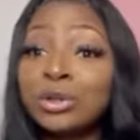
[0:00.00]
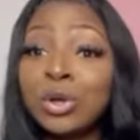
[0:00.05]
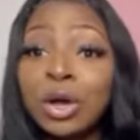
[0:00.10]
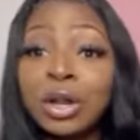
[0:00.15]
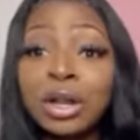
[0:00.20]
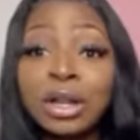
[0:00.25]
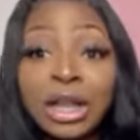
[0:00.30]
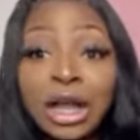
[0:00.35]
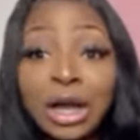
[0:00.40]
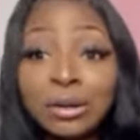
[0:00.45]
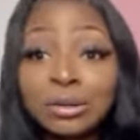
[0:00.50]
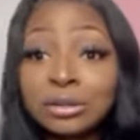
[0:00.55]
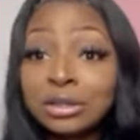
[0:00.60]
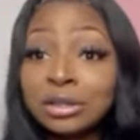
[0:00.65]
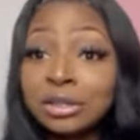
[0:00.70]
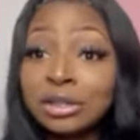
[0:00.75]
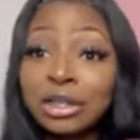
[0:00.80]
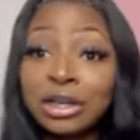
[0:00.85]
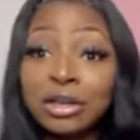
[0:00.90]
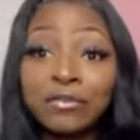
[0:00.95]
not allowed in
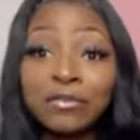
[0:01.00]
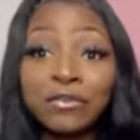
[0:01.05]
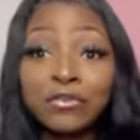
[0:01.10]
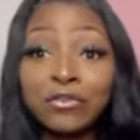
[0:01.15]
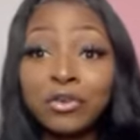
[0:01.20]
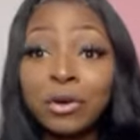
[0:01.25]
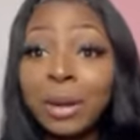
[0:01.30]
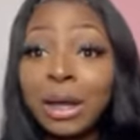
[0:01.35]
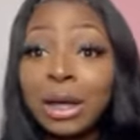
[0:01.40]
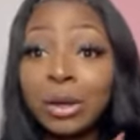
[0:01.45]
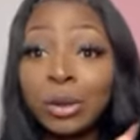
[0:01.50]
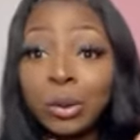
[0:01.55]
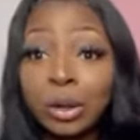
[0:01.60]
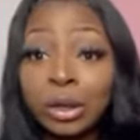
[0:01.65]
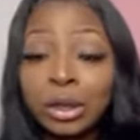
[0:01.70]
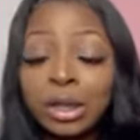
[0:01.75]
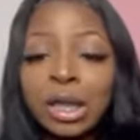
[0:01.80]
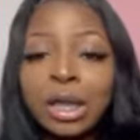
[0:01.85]
the delivery room at all.